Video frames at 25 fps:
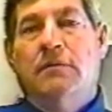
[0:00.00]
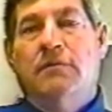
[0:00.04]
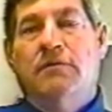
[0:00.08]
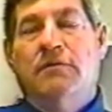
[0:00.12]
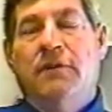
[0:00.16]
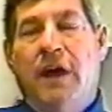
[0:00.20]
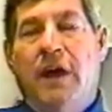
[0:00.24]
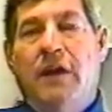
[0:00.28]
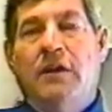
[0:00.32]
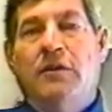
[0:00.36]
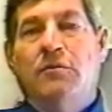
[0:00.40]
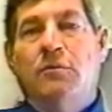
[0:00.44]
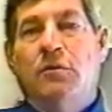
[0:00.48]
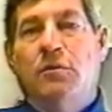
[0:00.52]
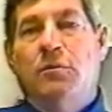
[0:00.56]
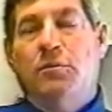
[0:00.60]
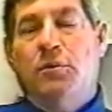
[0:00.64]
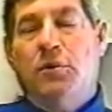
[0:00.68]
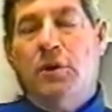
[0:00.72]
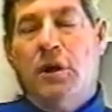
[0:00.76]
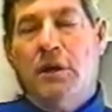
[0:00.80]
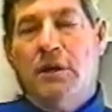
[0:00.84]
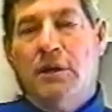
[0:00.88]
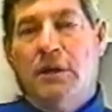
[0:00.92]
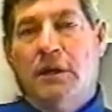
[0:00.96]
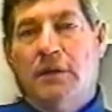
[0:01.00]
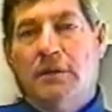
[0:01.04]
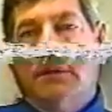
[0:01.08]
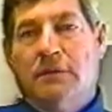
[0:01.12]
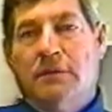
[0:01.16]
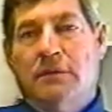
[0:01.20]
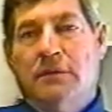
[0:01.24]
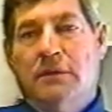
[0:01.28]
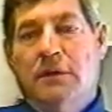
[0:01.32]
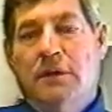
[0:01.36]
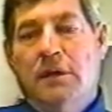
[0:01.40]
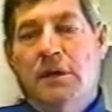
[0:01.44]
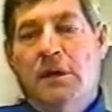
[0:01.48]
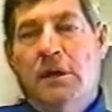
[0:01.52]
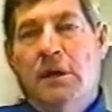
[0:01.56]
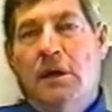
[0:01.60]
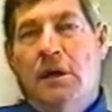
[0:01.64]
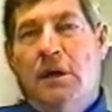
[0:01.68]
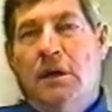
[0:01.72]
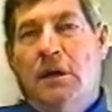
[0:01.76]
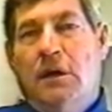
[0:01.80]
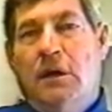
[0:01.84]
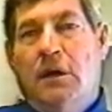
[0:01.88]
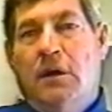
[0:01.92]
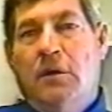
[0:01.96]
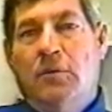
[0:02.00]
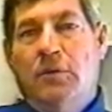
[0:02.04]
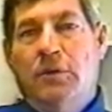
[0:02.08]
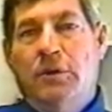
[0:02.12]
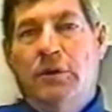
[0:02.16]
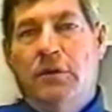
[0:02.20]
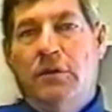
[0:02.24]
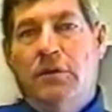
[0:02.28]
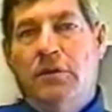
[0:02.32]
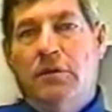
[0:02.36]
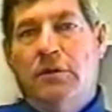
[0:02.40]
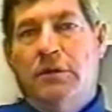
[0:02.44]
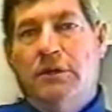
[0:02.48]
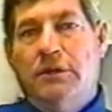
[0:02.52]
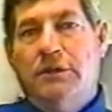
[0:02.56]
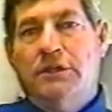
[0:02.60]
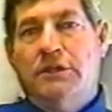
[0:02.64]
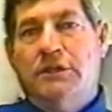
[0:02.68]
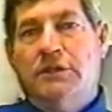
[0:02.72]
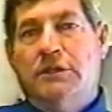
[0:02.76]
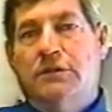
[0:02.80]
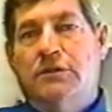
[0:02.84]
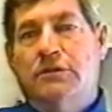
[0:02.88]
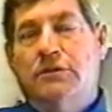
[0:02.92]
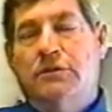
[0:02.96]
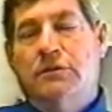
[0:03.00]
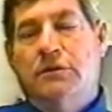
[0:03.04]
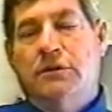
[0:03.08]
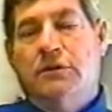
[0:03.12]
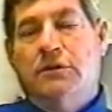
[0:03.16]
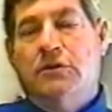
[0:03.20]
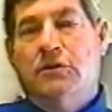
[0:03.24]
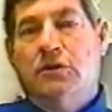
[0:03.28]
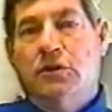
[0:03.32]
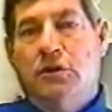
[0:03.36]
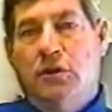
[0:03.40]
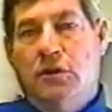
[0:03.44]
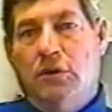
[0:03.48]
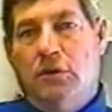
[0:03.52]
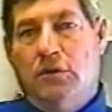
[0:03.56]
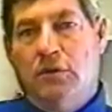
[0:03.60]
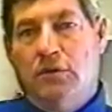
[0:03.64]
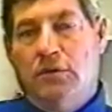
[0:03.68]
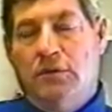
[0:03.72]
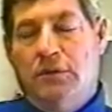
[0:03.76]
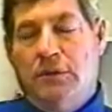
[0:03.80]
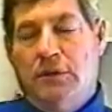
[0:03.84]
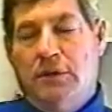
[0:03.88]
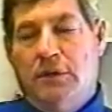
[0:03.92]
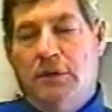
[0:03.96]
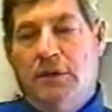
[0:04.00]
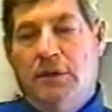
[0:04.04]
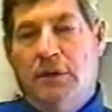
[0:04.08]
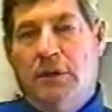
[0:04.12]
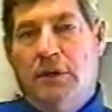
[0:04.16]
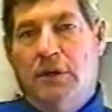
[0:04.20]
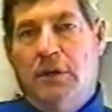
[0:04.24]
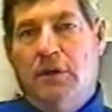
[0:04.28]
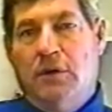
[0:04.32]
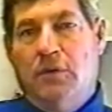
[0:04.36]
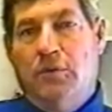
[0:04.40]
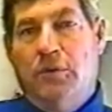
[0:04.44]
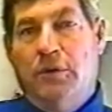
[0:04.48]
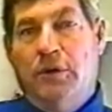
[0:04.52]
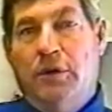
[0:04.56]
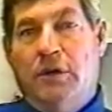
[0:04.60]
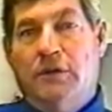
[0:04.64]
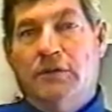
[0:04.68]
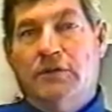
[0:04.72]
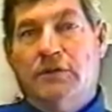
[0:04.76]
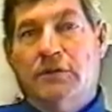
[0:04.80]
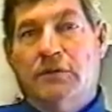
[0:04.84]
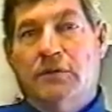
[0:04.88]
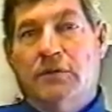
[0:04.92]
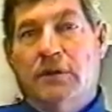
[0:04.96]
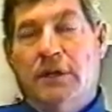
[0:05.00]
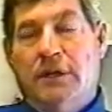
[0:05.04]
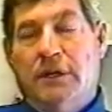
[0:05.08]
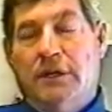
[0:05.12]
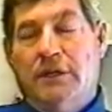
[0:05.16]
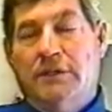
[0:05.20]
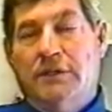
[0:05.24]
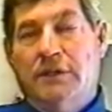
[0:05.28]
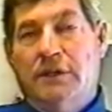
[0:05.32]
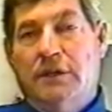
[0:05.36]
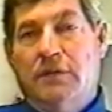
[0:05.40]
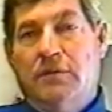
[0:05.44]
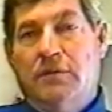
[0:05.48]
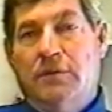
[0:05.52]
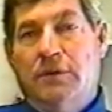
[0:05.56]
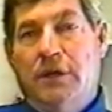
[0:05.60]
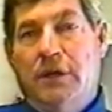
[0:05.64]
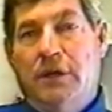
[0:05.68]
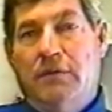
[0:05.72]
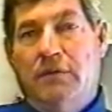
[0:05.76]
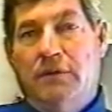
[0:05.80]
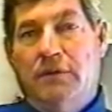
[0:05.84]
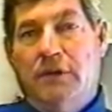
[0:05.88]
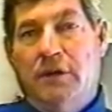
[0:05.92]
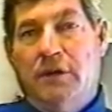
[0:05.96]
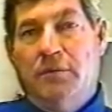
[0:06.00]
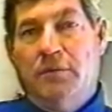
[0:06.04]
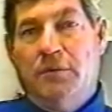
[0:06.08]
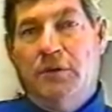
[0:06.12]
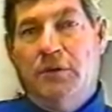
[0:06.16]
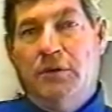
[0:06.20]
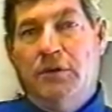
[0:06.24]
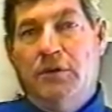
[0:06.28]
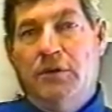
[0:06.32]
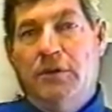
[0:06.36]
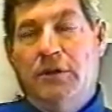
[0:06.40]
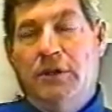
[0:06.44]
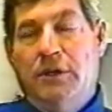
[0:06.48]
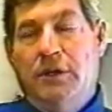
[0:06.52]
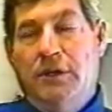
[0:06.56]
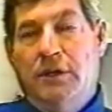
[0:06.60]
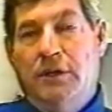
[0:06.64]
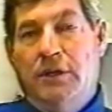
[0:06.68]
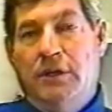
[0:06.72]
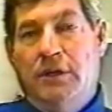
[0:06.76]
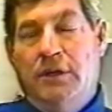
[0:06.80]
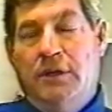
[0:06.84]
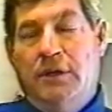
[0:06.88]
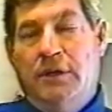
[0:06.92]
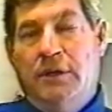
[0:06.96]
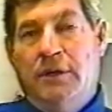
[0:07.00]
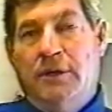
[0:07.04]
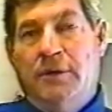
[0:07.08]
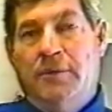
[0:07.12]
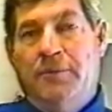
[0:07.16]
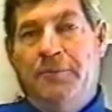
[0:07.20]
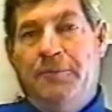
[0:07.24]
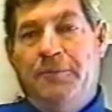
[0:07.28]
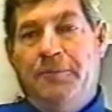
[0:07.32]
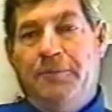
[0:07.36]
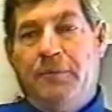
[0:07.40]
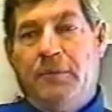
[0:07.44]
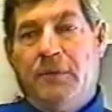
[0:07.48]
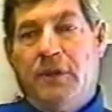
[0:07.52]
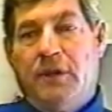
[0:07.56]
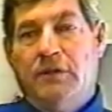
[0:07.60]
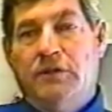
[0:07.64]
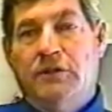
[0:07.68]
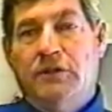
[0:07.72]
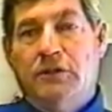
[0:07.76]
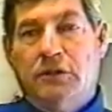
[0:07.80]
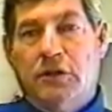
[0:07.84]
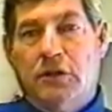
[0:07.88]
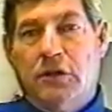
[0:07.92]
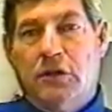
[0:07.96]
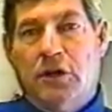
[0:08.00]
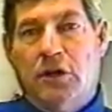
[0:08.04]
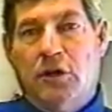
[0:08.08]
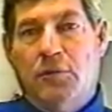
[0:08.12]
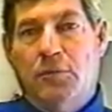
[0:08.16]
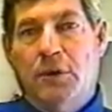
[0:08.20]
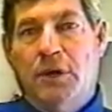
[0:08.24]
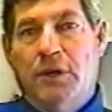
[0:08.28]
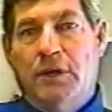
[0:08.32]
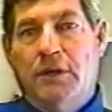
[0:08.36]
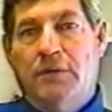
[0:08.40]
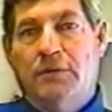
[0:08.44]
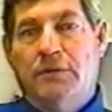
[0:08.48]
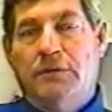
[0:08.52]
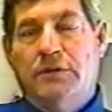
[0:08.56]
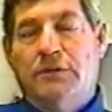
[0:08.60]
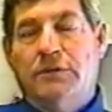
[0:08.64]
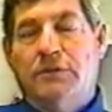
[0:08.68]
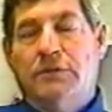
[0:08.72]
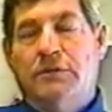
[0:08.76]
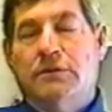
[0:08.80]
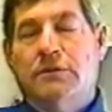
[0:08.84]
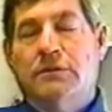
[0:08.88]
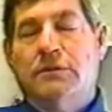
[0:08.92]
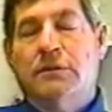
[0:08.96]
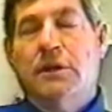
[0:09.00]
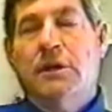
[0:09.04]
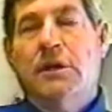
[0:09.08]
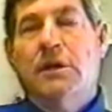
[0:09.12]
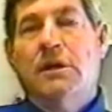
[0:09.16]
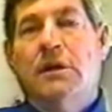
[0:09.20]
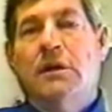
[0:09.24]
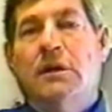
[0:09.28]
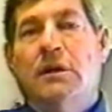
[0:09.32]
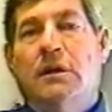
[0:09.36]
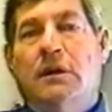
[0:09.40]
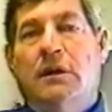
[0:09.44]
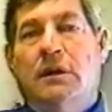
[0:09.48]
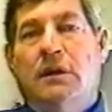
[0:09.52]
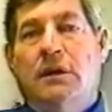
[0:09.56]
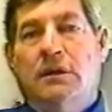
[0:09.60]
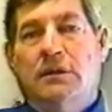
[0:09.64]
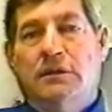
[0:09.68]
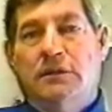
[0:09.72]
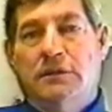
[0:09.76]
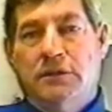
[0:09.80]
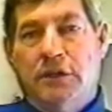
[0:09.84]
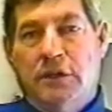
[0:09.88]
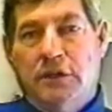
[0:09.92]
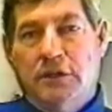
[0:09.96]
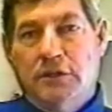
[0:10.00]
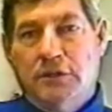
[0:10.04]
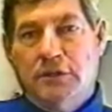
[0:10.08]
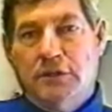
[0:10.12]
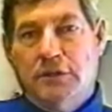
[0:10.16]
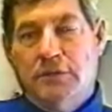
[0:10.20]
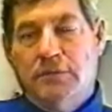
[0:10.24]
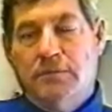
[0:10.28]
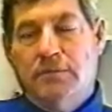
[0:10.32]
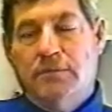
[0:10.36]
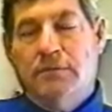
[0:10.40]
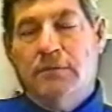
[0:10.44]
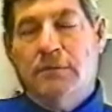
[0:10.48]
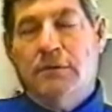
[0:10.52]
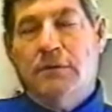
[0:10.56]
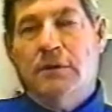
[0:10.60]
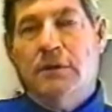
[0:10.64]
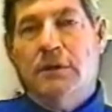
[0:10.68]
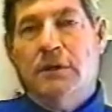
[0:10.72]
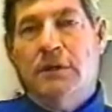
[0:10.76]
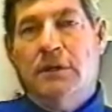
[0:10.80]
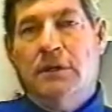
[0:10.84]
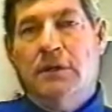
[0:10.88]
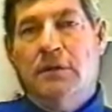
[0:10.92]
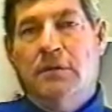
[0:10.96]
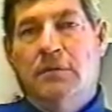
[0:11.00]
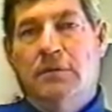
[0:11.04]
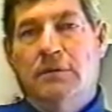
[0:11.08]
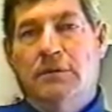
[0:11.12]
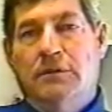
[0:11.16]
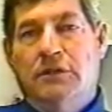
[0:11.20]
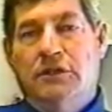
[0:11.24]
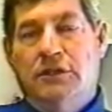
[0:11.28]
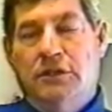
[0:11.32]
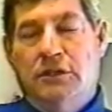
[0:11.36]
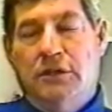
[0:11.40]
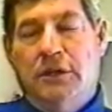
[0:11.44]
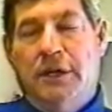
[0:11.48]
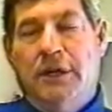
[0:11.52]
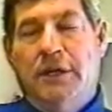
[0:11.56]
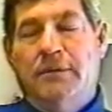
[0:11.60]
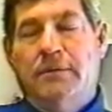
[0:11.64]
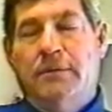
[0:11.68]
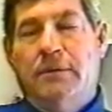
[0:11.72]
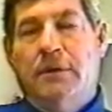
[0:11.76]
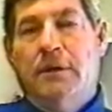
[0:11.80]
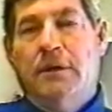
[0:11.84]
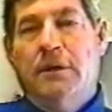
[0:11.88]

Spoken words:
valuable product. We don't only just do the gold. We also, like I said, we have companies getting silica carbide crystals, tungsten, with scheelite,